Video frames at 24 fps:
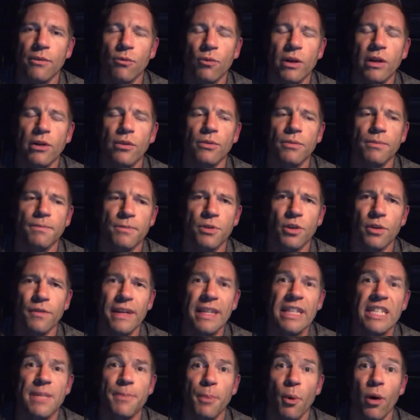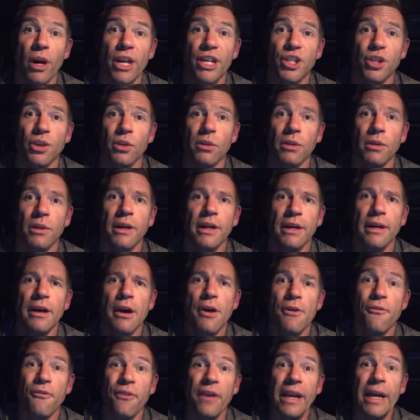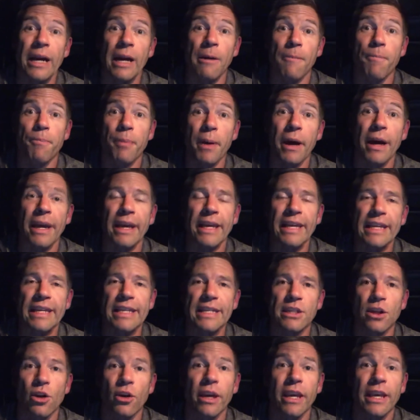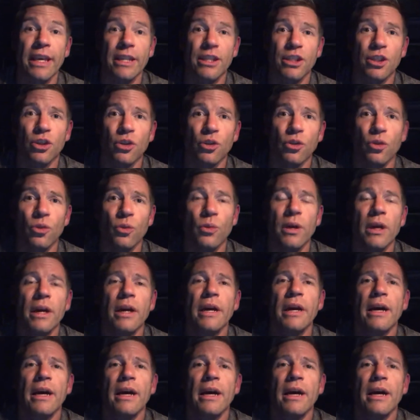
a real sort of inspirational figure. But he's looking to